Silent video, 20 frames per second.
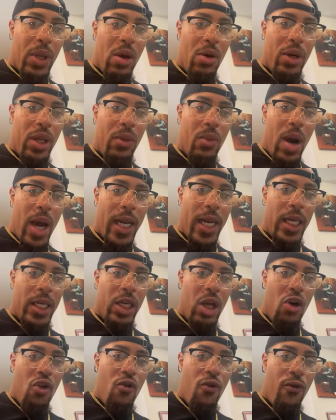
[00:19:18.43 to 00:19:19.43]
Beauty, what it
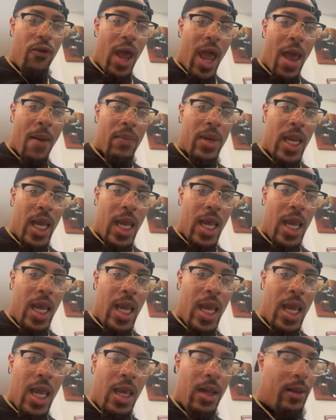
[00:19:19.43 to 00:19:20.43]
do,
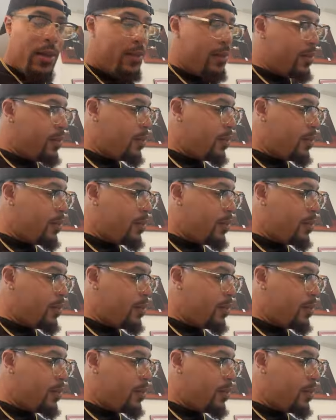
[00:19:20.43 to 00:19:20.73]
family?